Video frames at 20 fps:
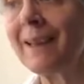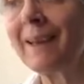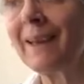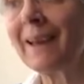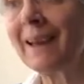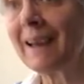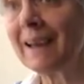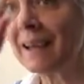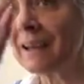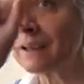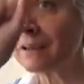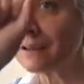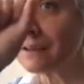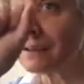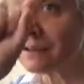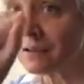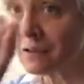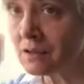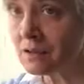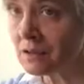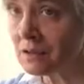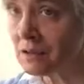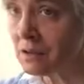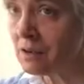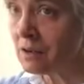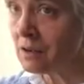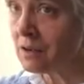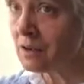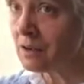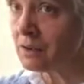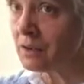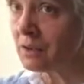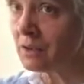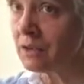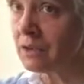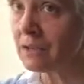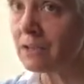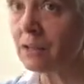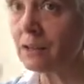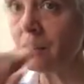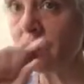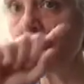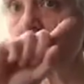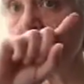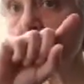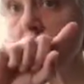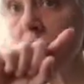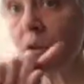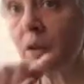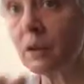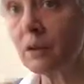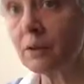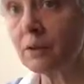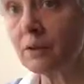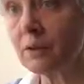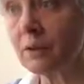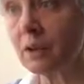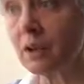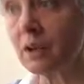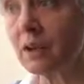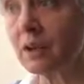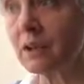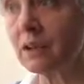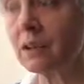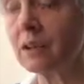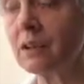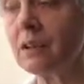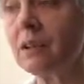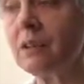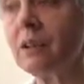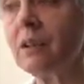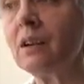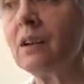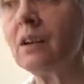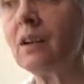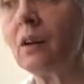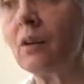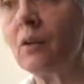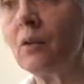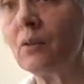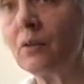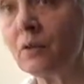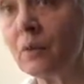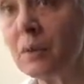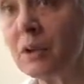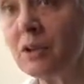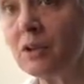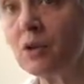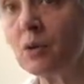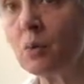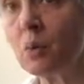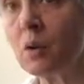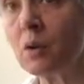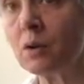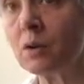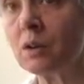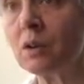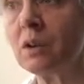and the little curved line from each one,